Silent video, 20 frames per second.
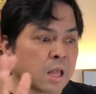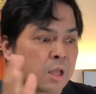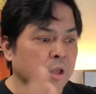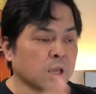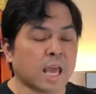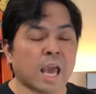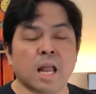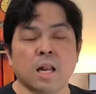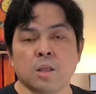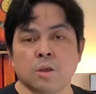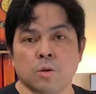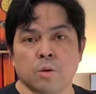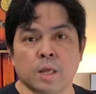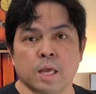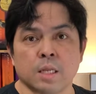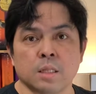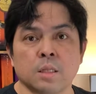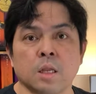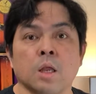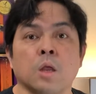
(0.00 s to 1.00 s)

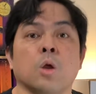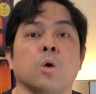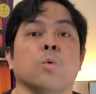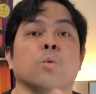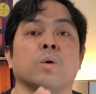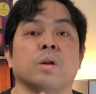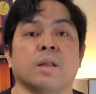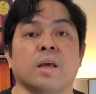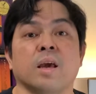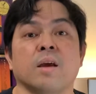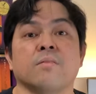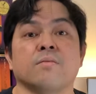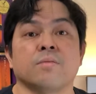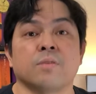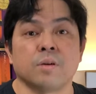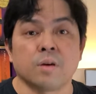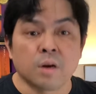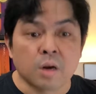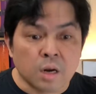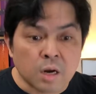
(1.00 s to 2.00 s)
calculate
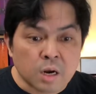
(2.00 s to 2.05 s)
whatever